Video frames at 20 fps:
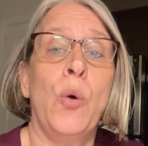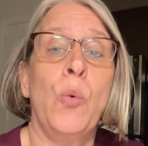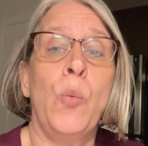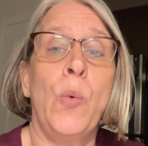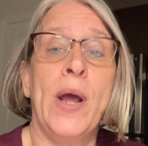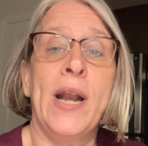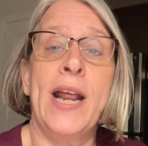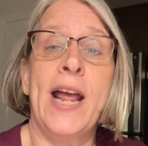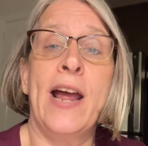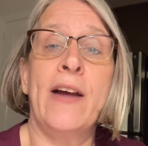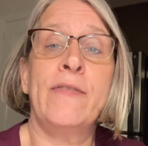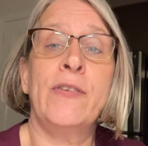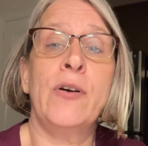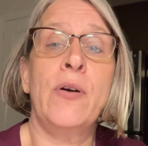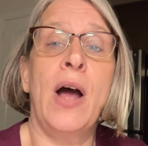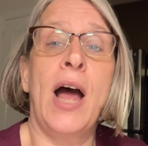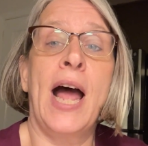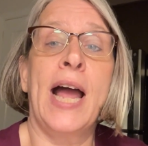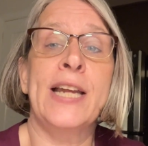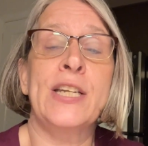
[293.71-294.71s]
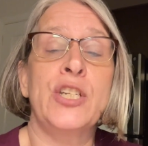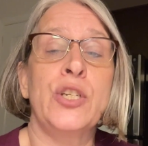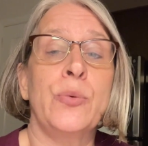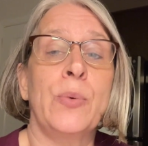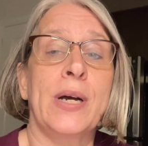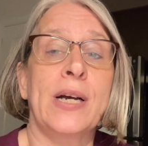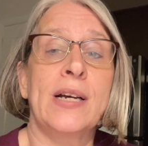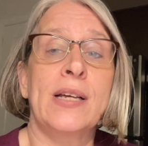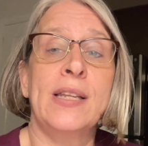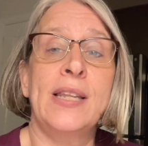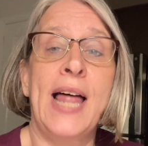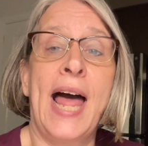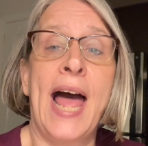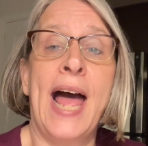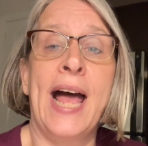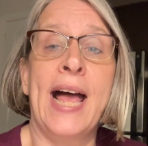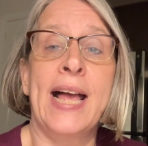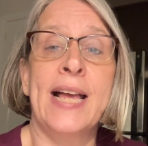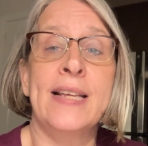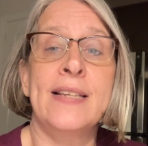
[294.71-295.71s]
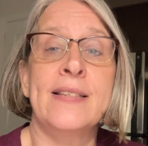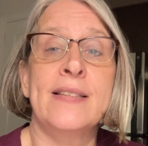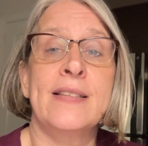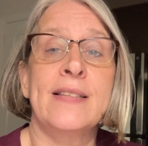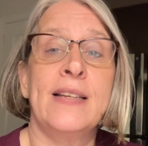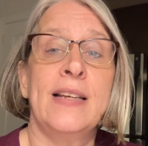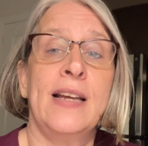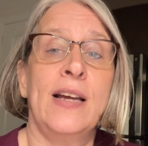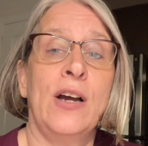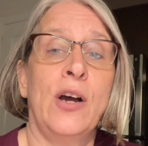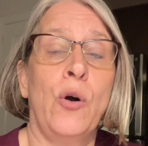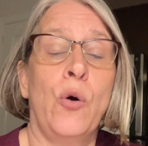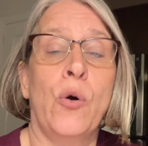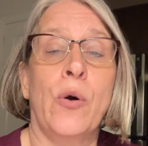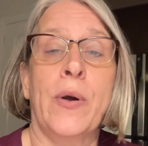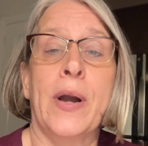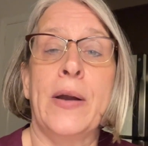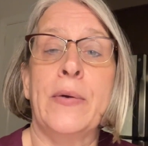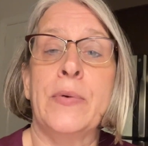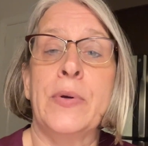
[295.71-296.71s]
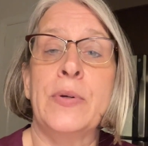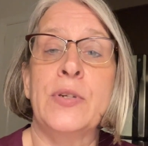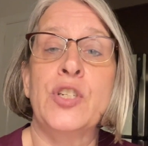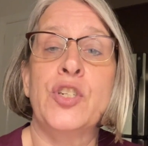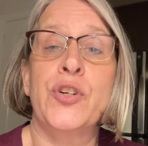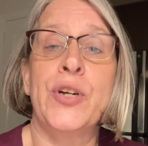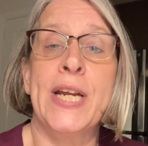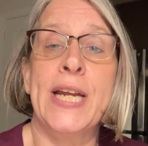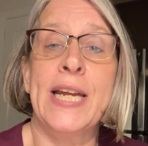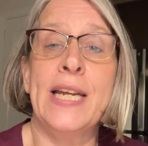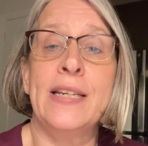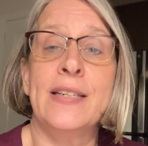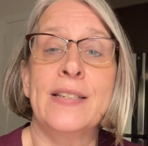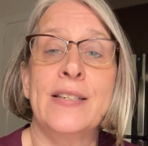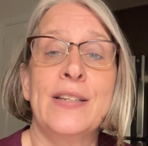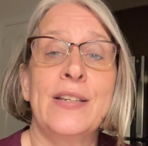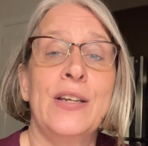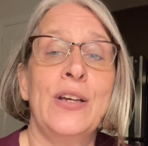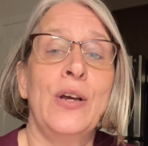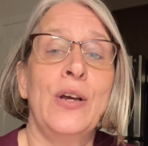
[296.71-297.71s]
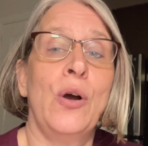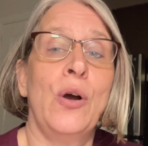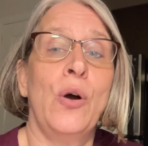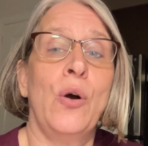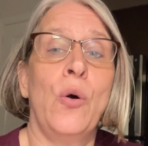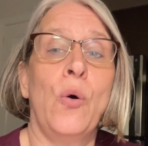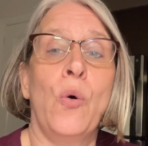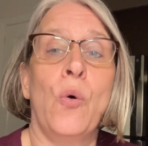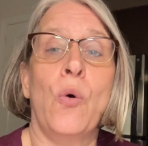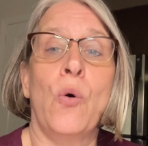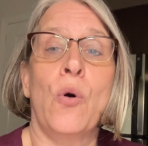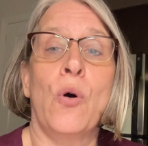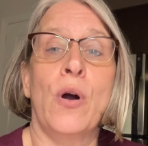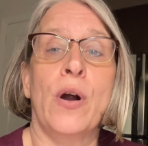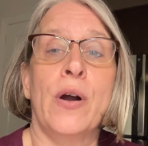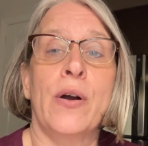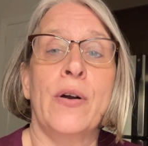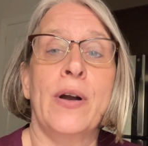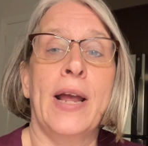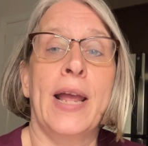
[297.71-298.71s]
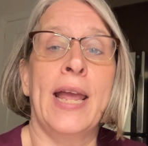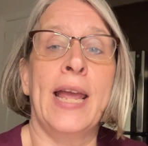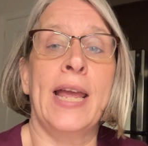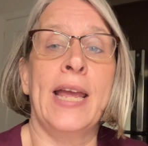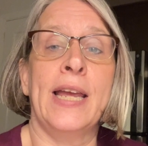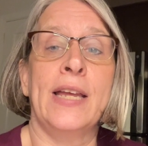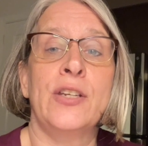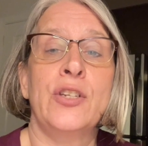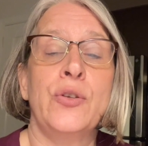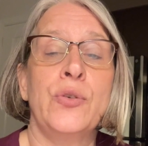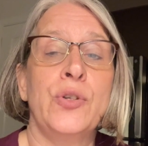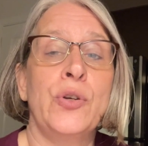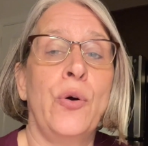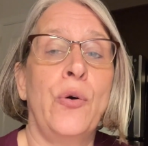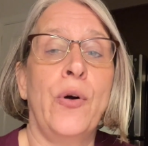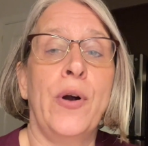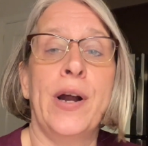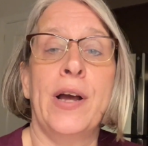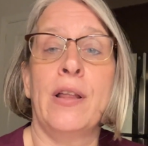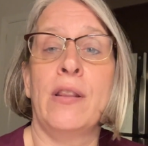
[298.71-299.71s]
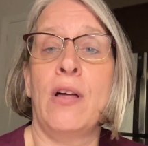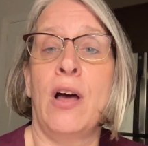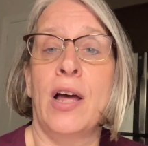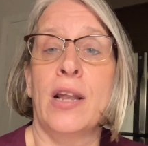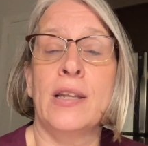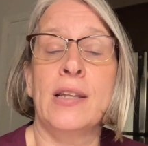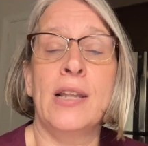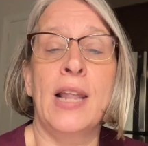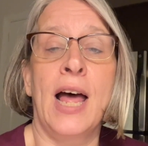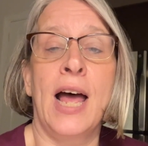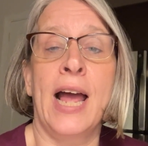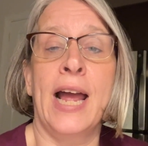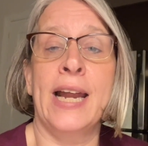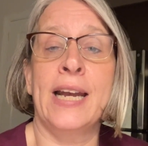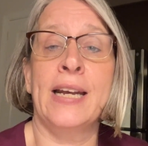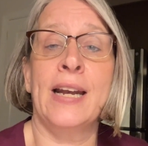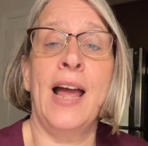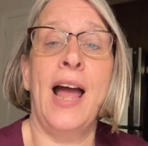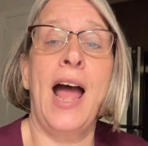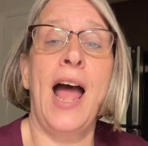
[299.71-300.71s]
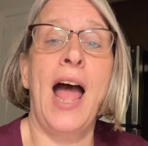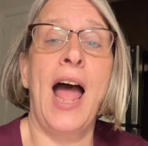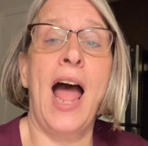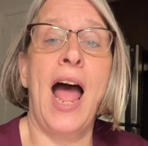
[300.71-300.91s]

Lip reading: Whenever I do a class or a retreat or a tutorial online,